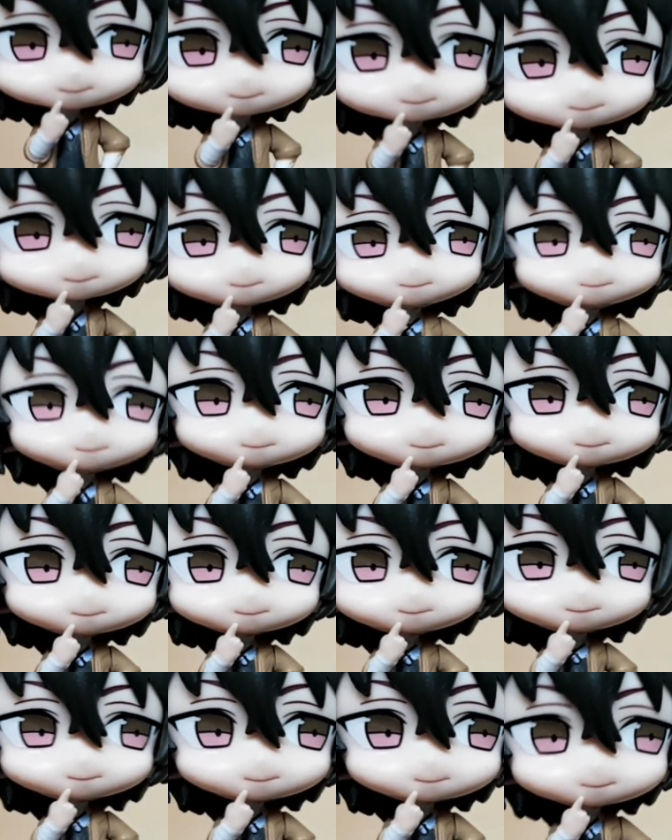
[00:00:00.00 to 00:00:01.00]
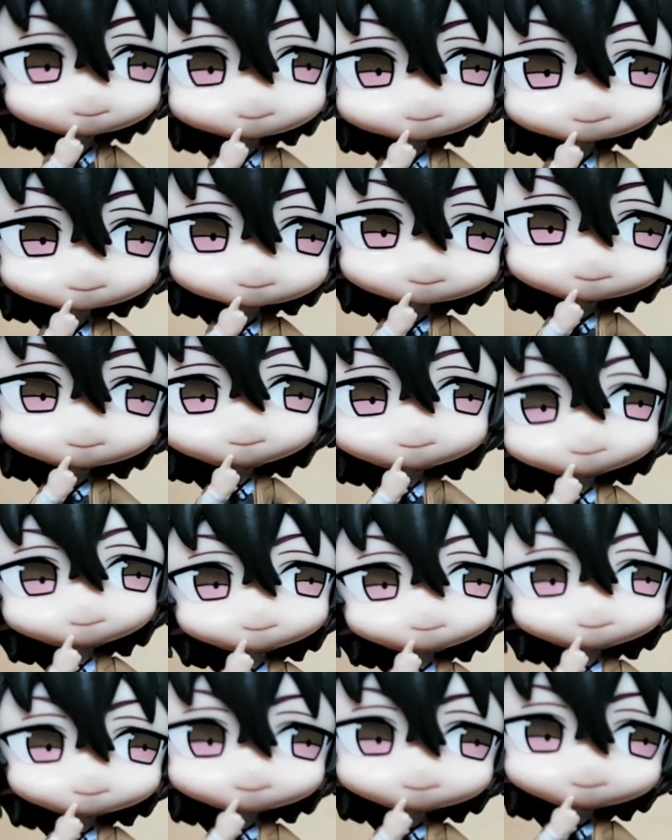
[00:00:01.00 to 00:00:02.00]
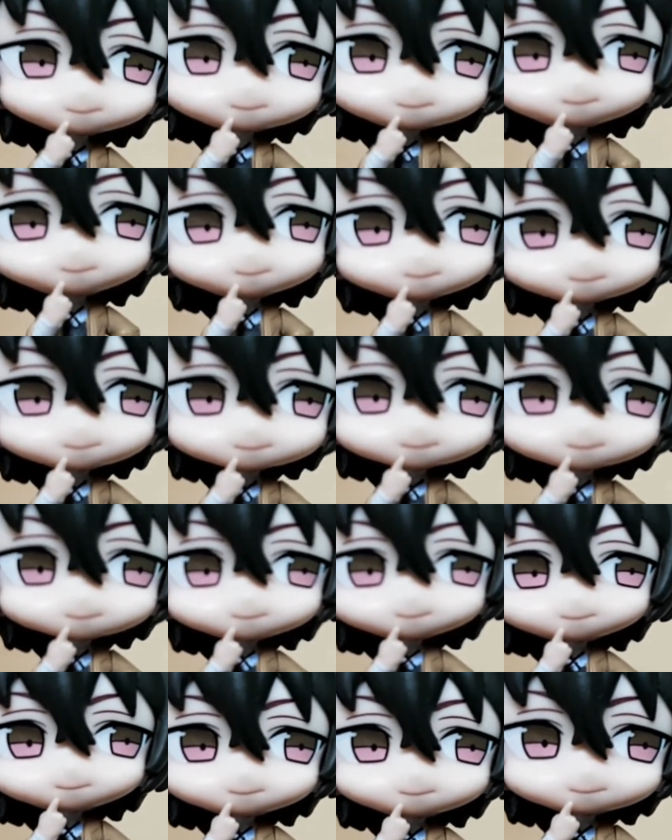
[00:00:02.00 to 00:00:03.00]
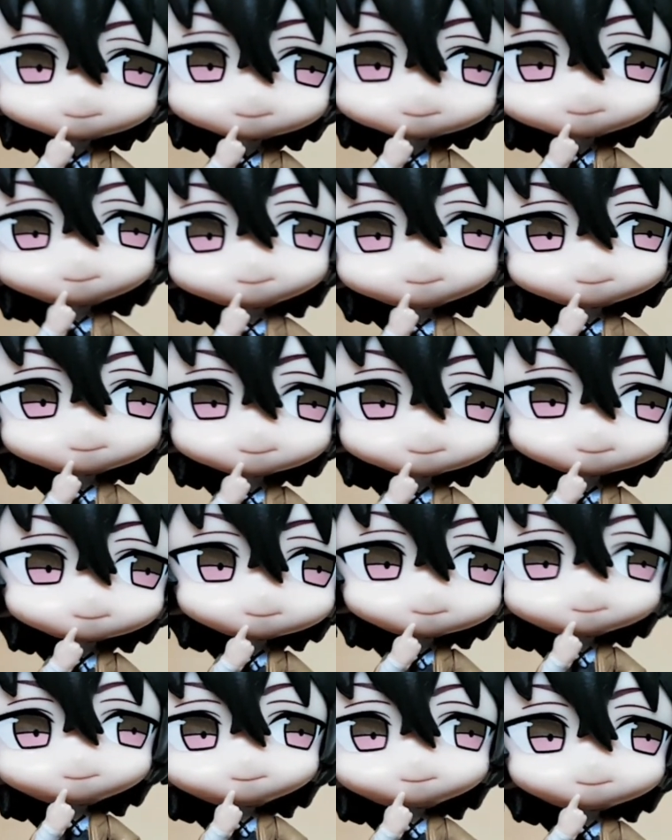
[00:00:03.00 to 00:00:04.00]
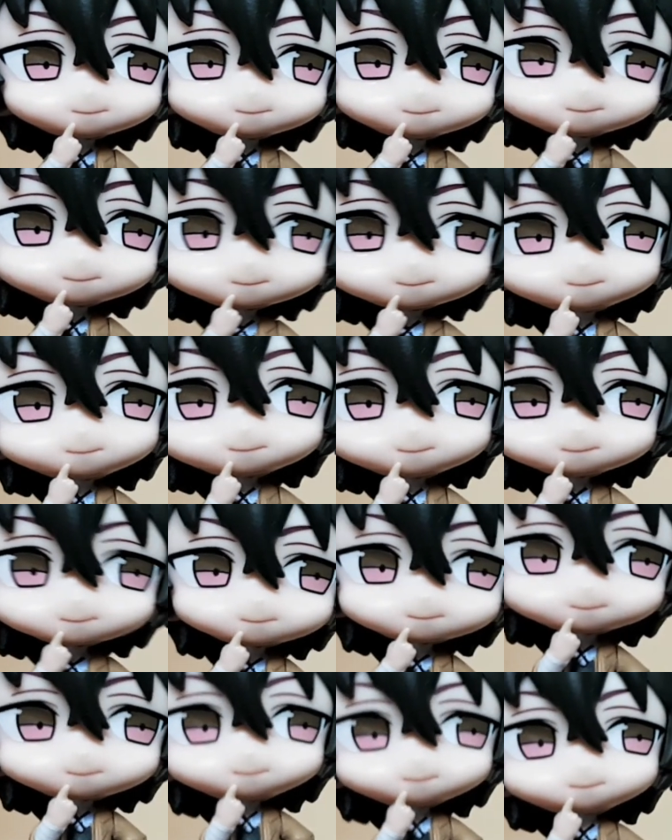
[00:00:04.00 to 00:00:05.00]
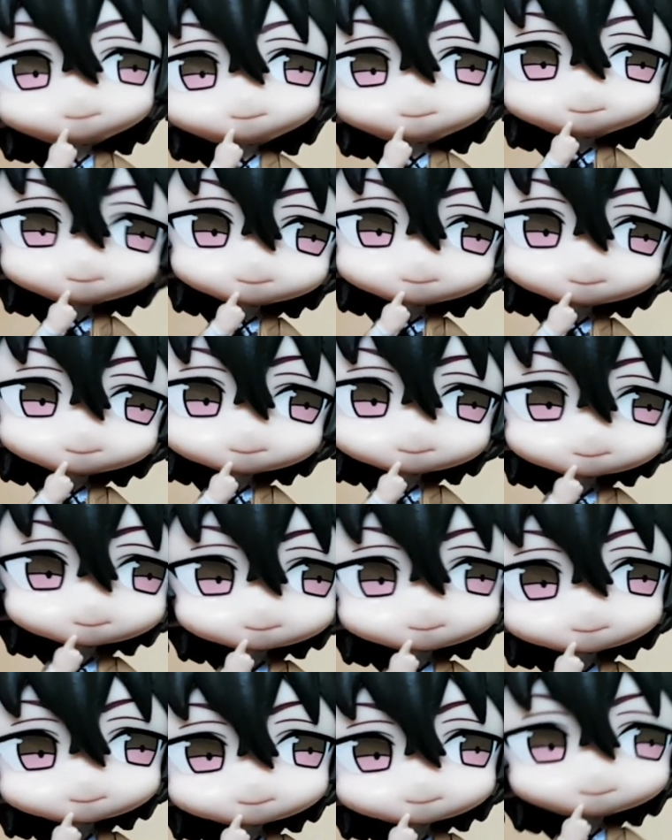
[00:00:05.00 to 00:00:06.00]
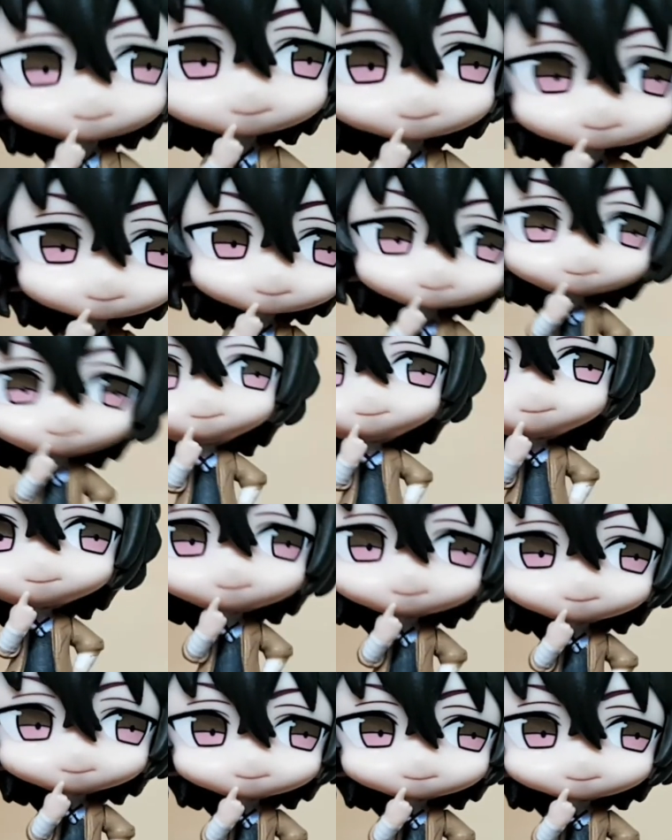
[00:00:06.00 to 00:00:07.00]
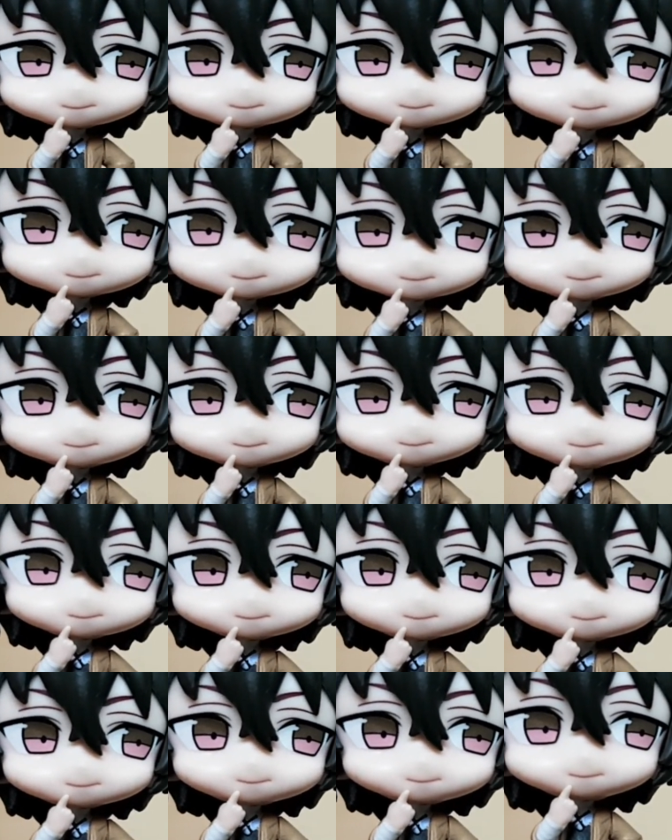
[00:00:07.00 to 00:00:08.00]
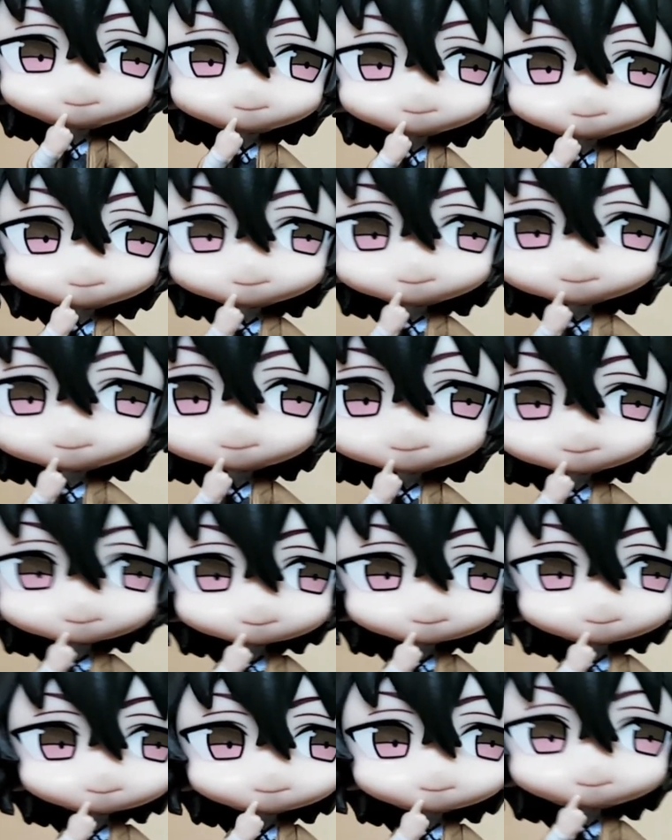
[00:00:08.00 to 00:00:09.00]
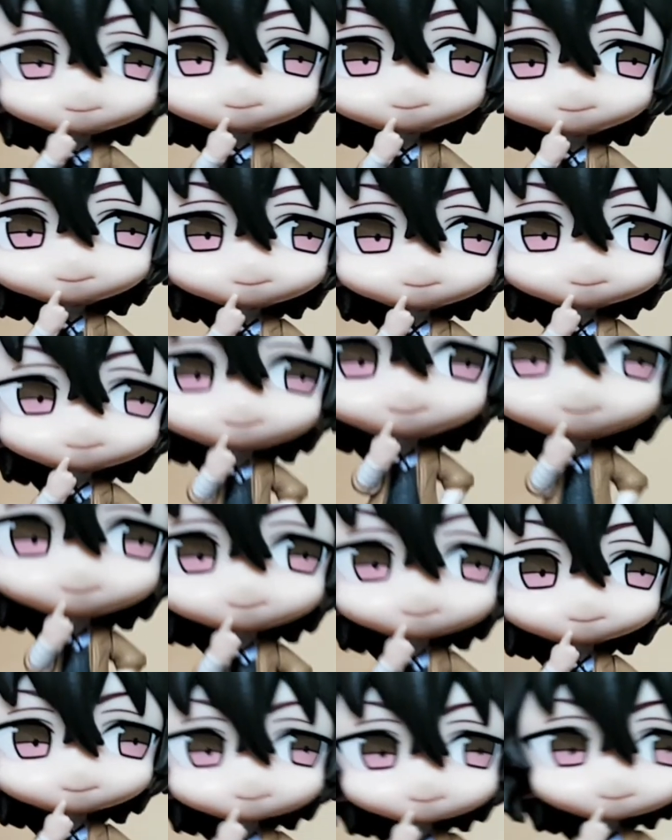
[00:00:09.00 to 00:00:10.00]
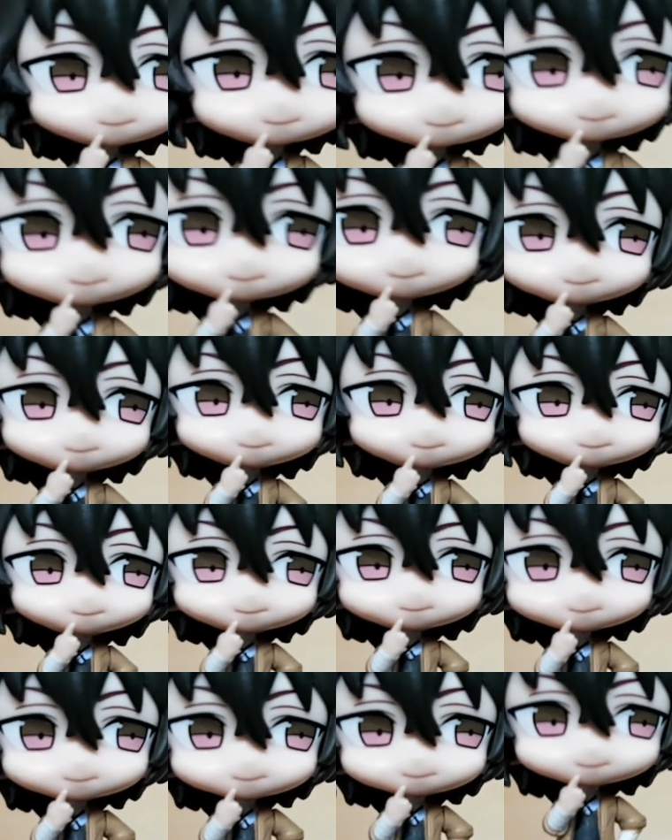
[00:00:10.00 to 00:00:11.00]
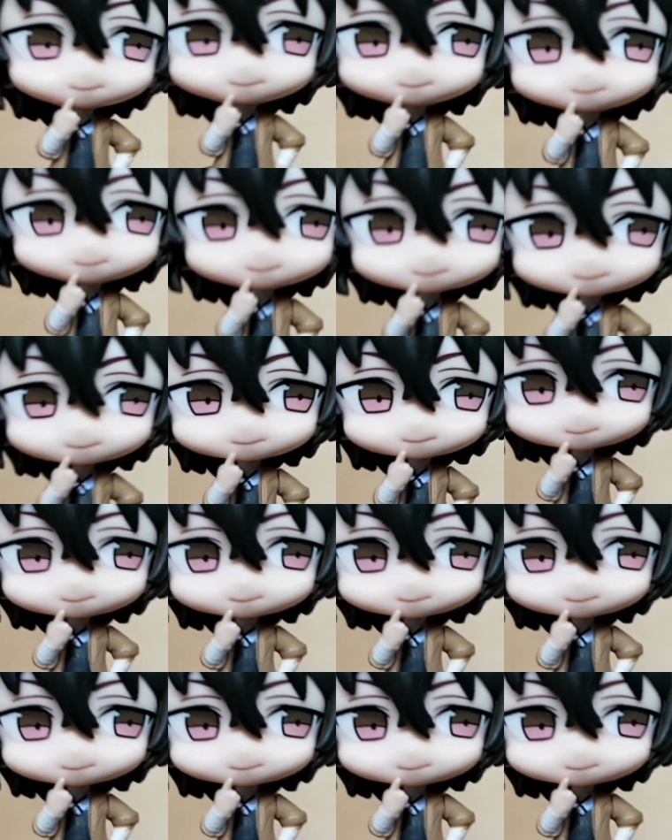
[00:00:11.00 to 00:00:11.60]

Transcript: Webcom is Propaganda Project Beta, Neox. Neox is about a group of robots. It's very cute. It's